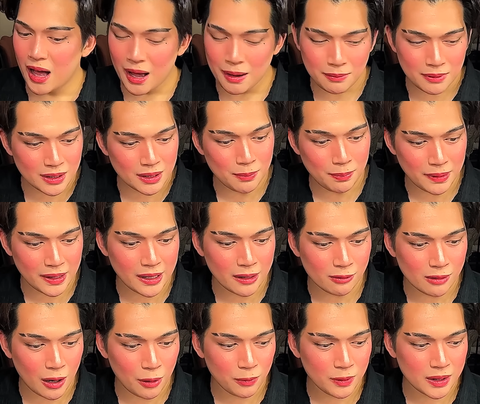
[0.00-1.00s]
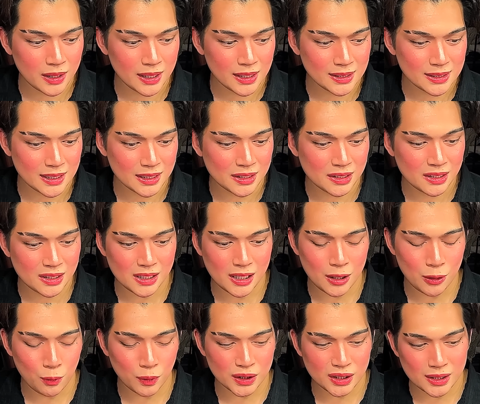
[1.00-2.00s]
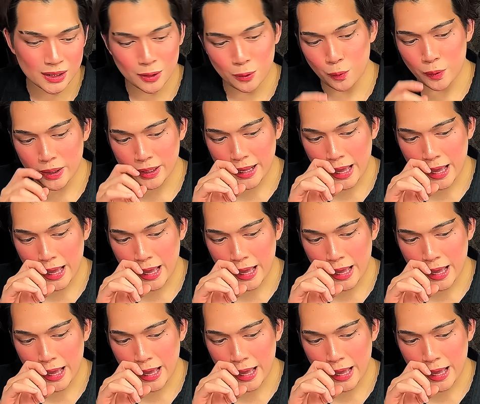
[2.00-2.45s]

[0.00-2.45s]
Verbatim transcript: I'm gonna play around with it and see what's gonna work